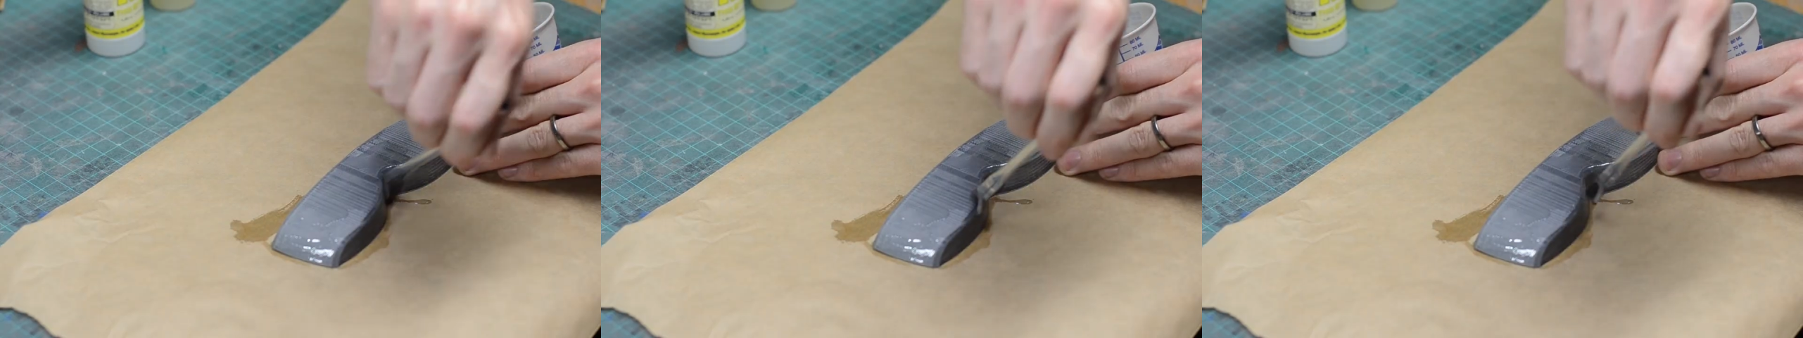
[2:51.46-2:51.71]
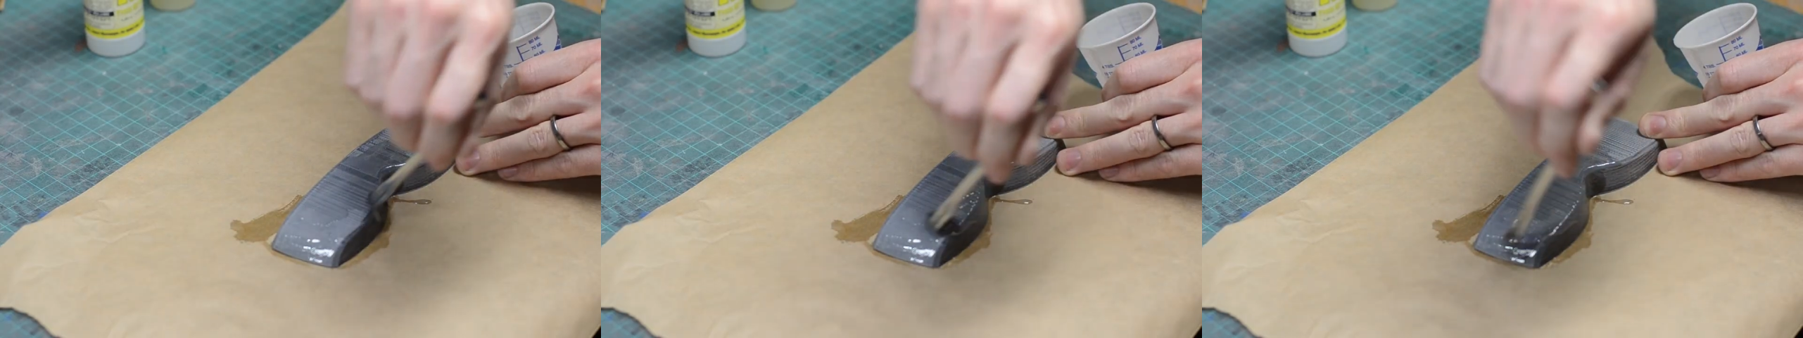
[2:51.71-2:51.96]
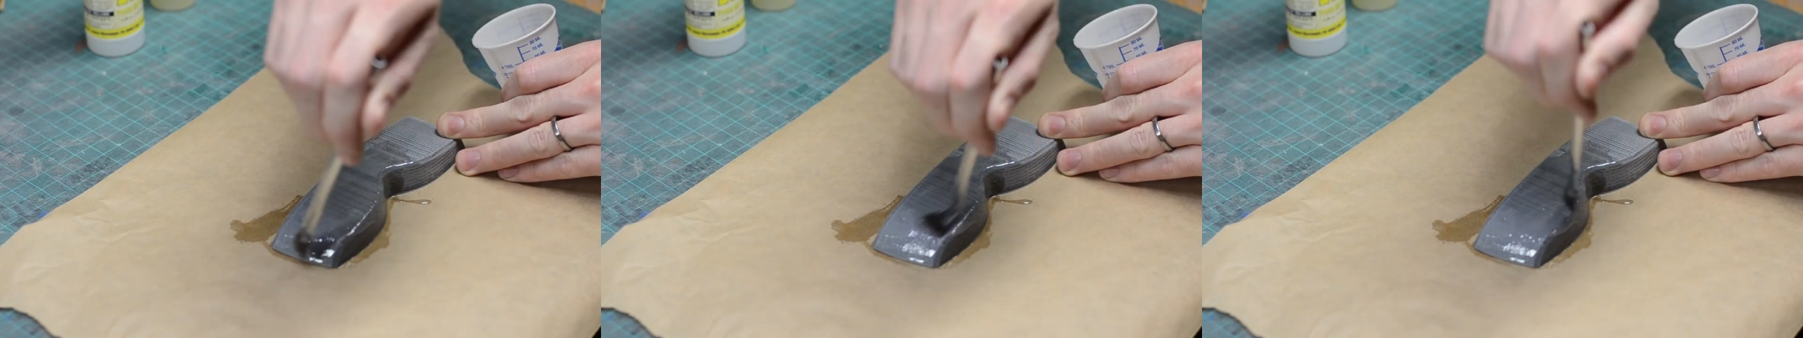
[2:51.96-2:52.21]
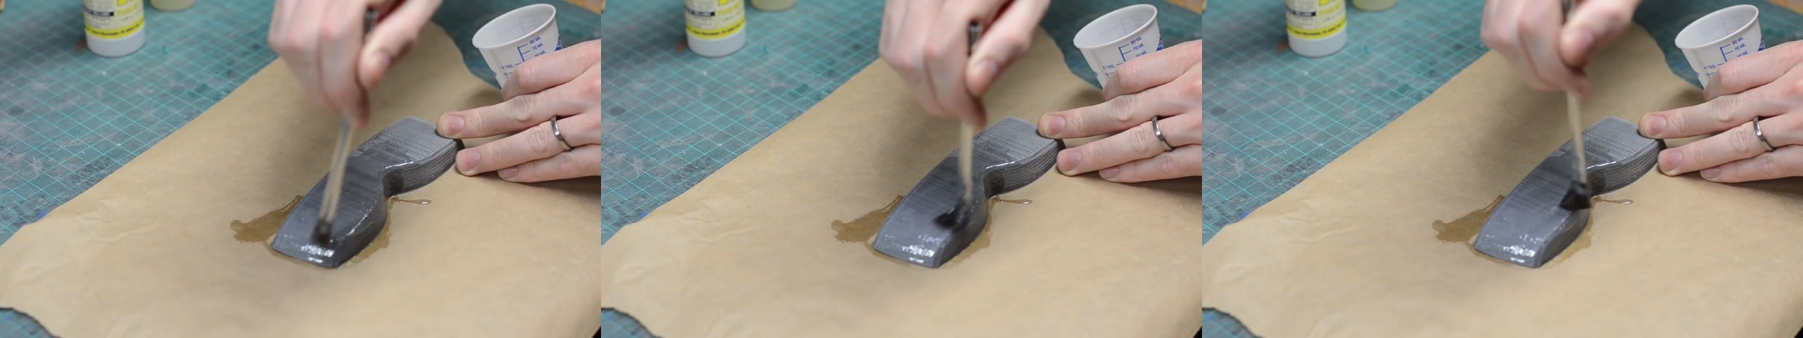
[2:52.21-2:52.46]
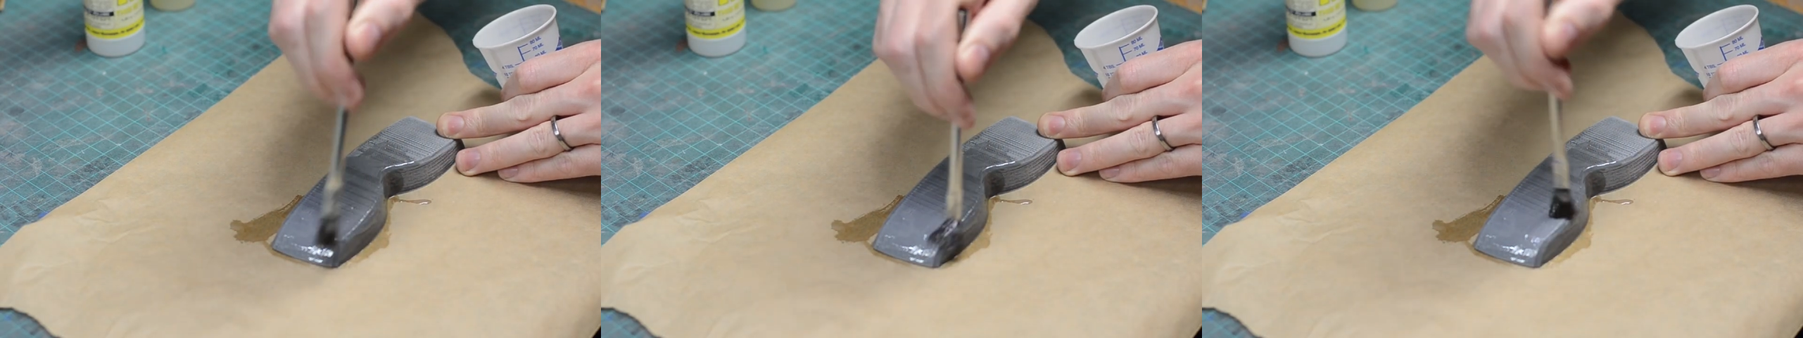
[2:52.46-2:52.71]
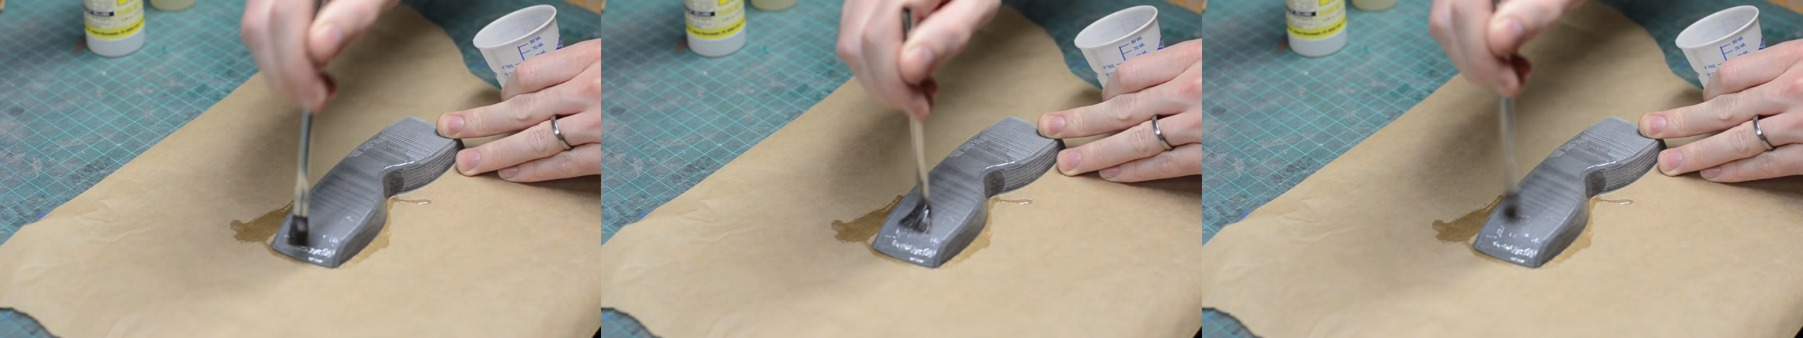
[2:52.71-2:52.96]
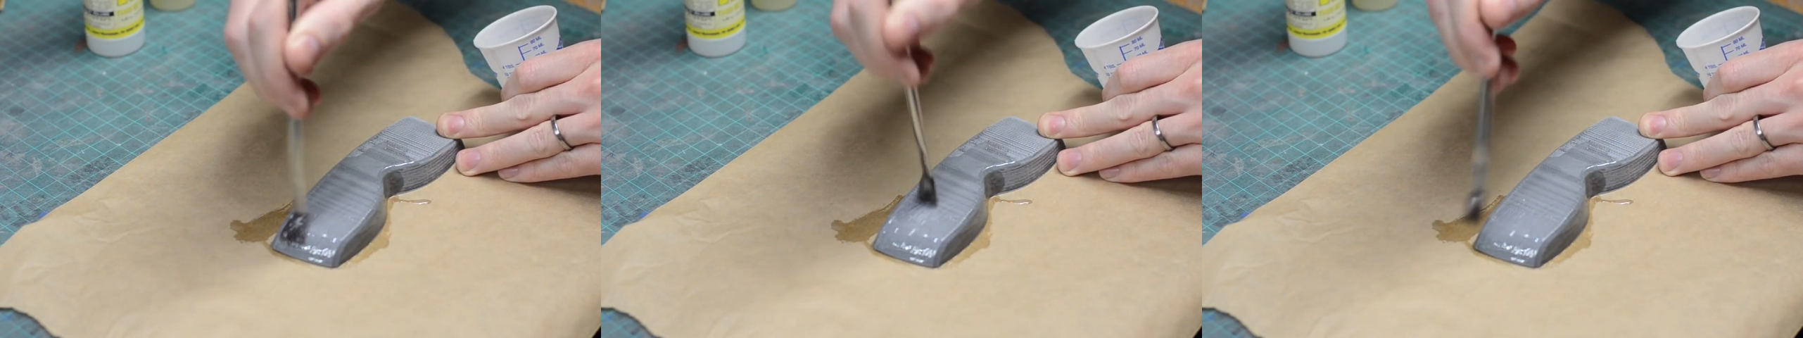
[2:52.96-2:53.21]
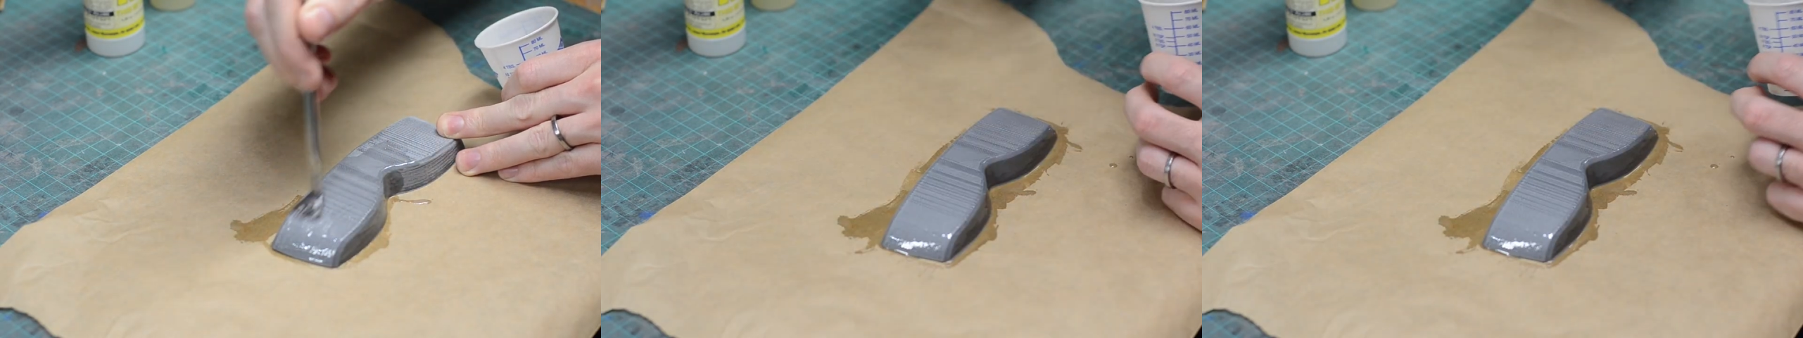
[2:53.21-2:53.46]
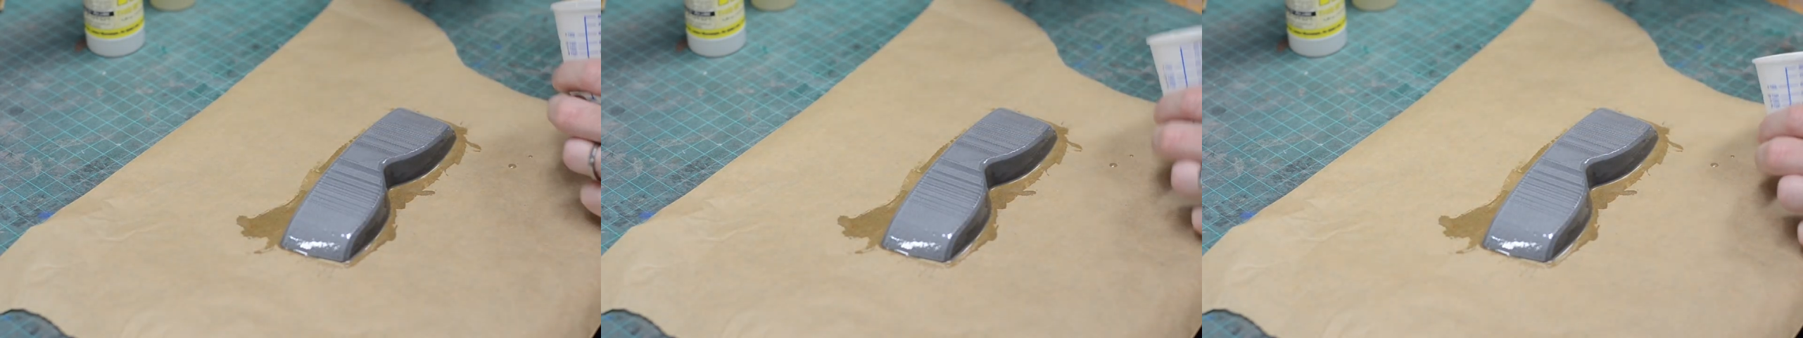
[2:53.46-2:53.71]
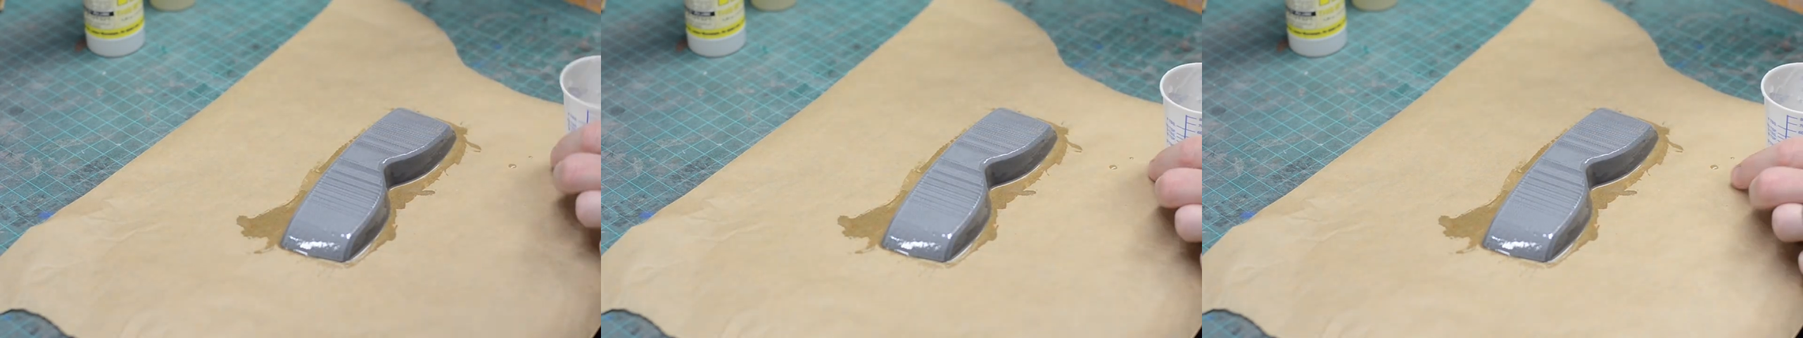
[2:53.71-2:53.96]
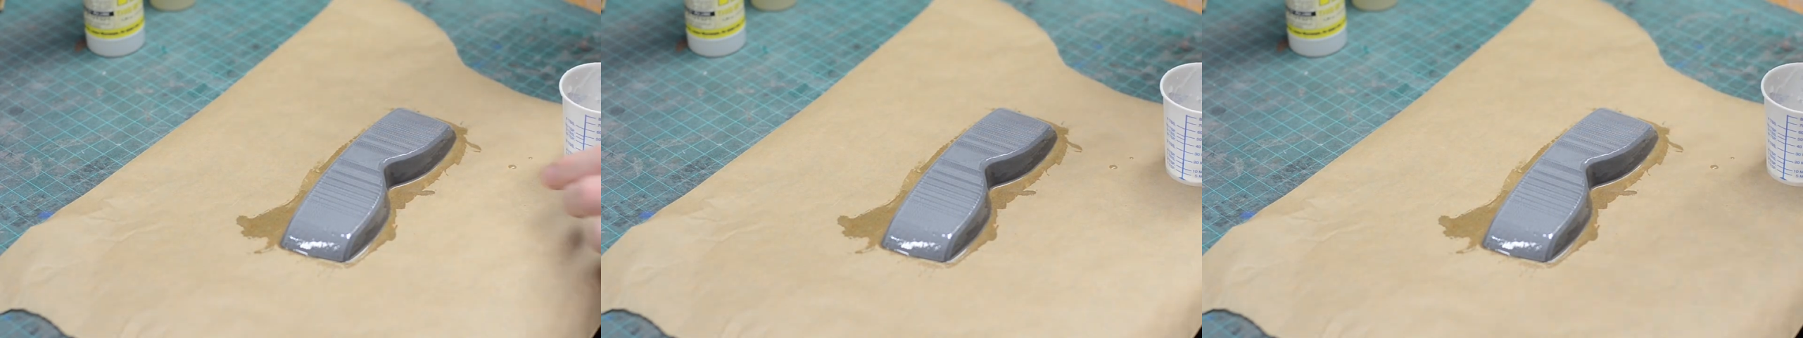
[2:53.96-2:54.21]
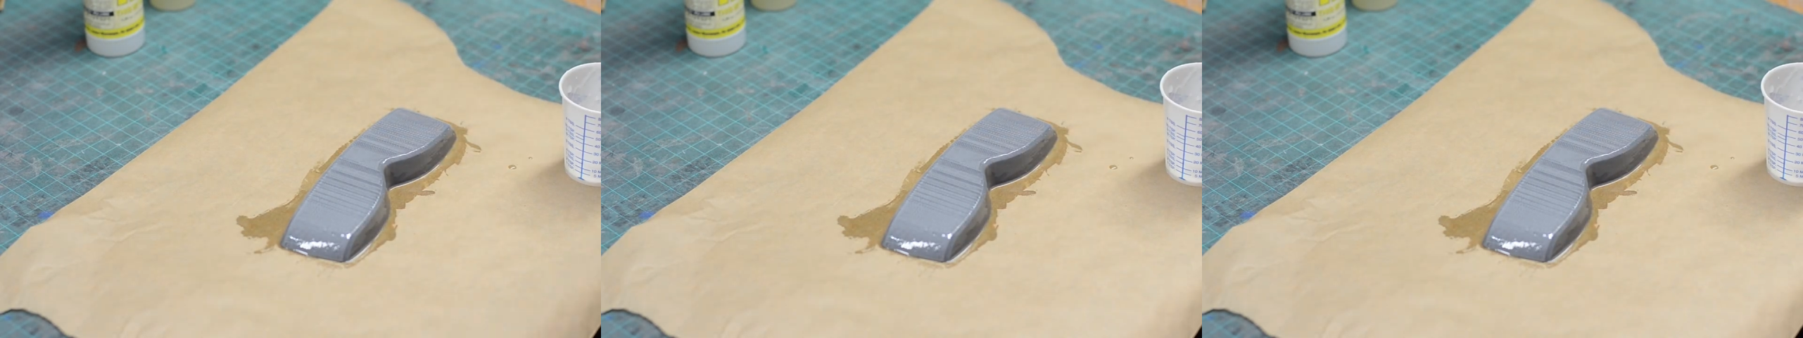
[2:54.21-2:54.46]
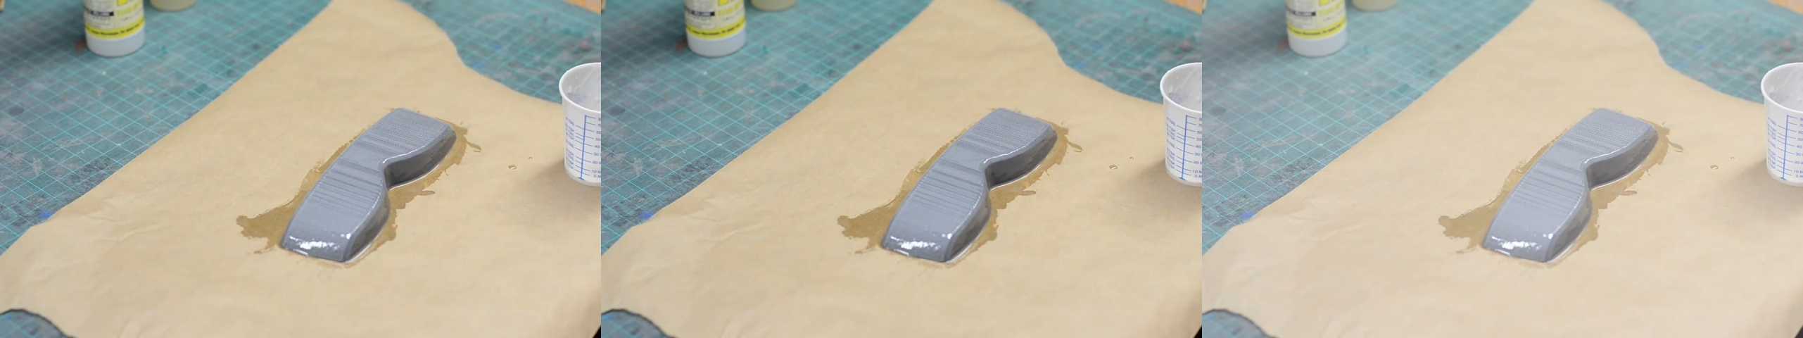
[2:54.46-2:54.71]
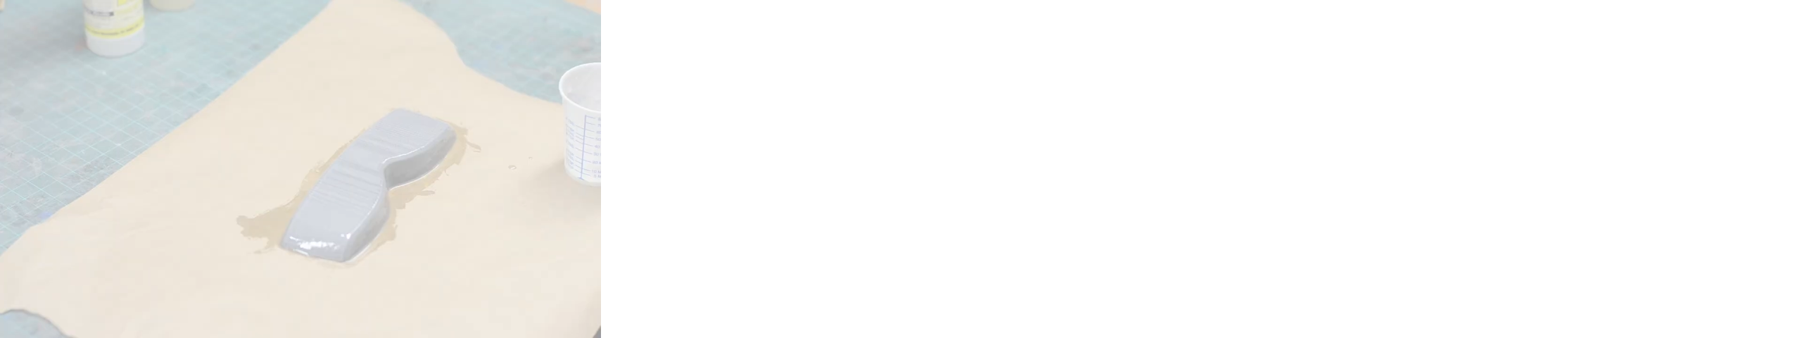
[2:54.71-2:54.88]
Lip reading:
(no speaker visible)